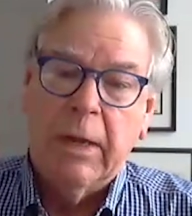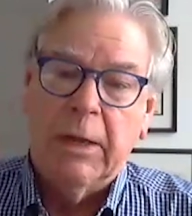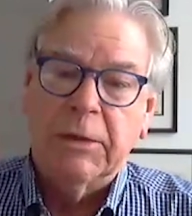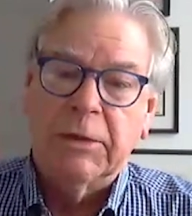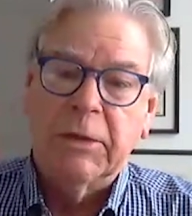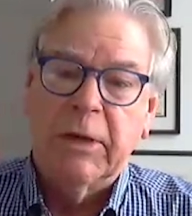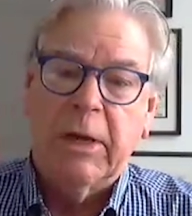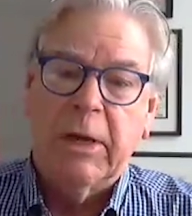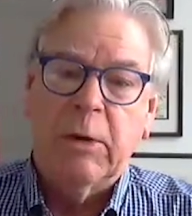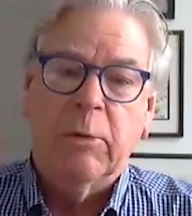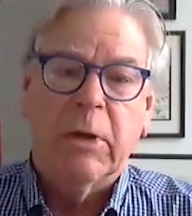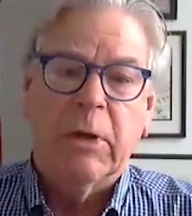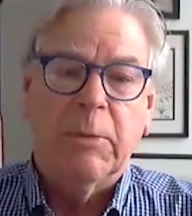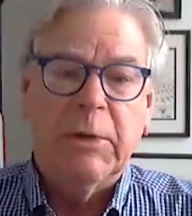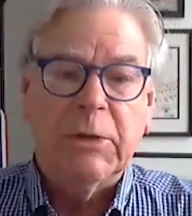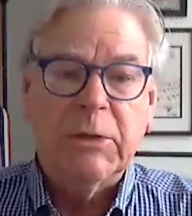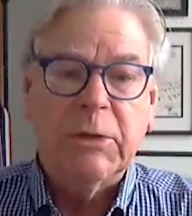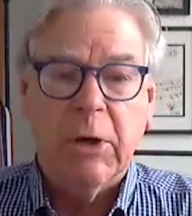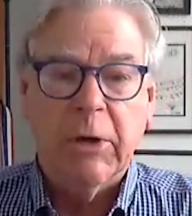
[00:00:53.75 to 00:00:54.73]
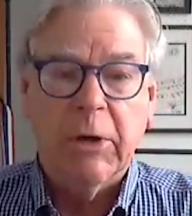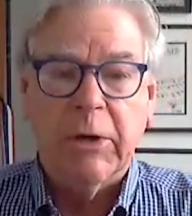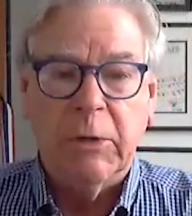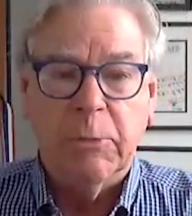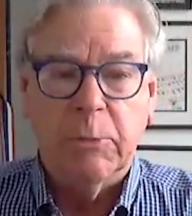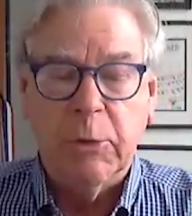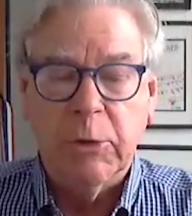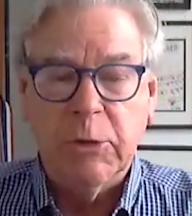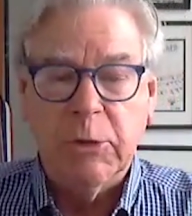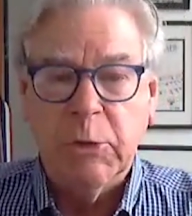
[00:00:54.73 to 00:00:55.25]
And today we're going to be
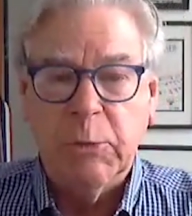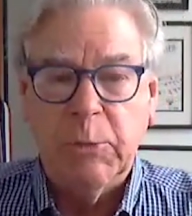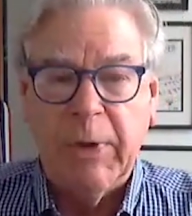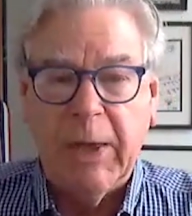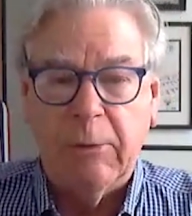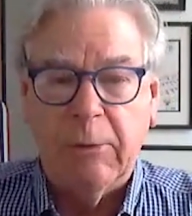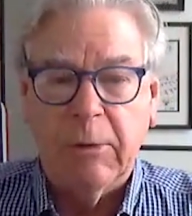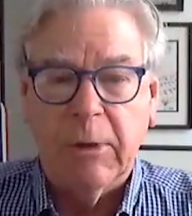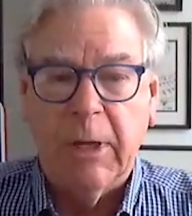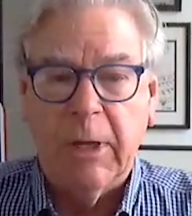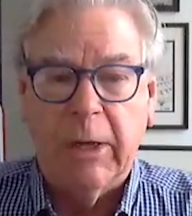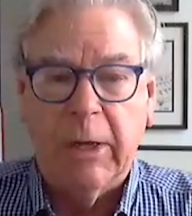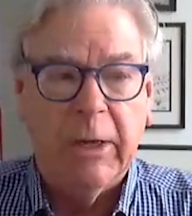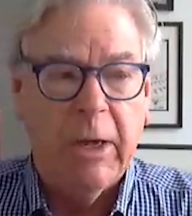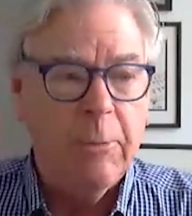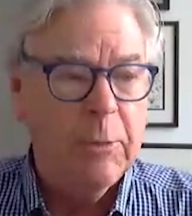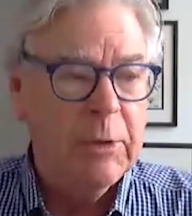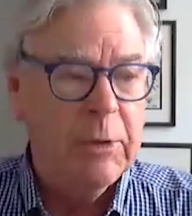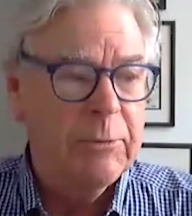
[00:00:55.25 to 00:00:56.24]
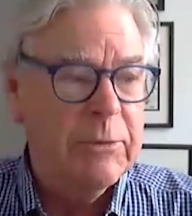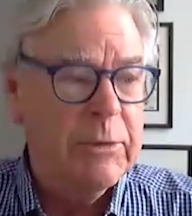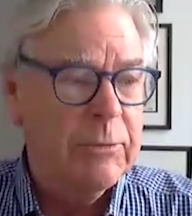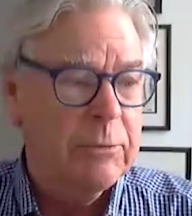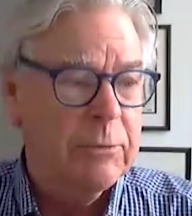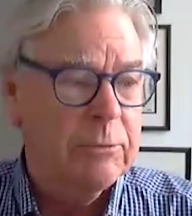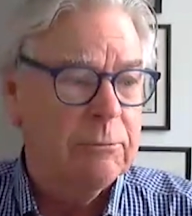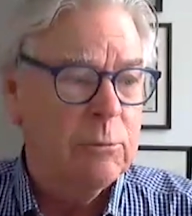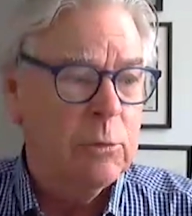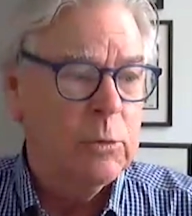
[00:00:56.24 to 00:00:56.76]
talking to Butch about a couple of
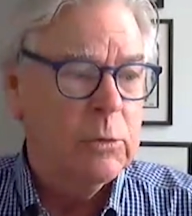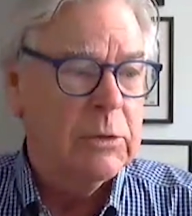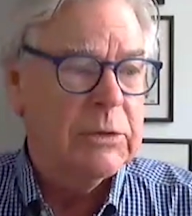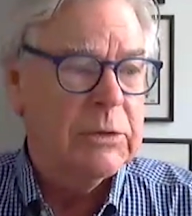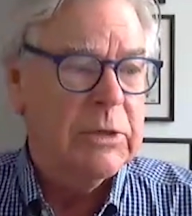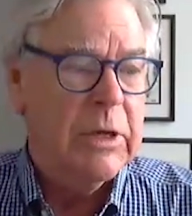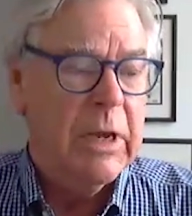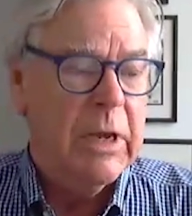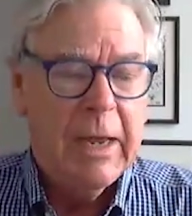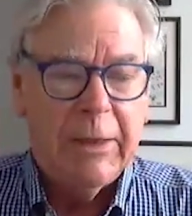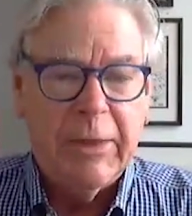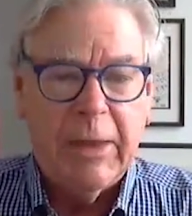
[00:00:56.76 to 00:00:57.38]
different rules